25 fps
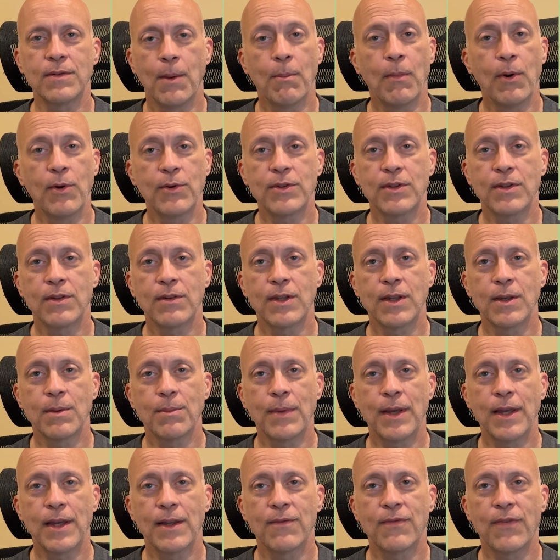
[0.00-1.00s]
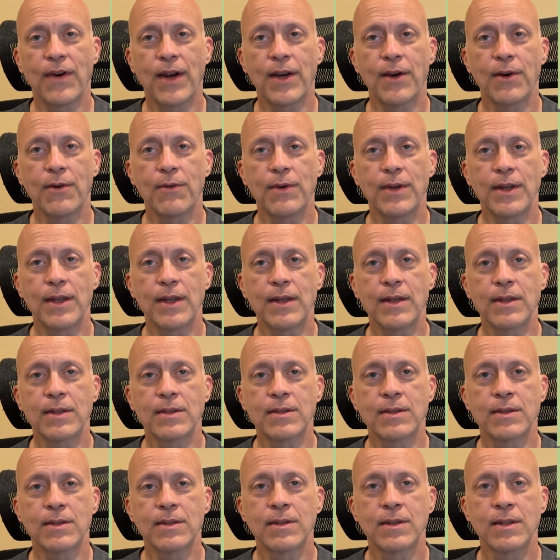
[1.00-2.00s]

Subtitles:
Most of them had fire rings.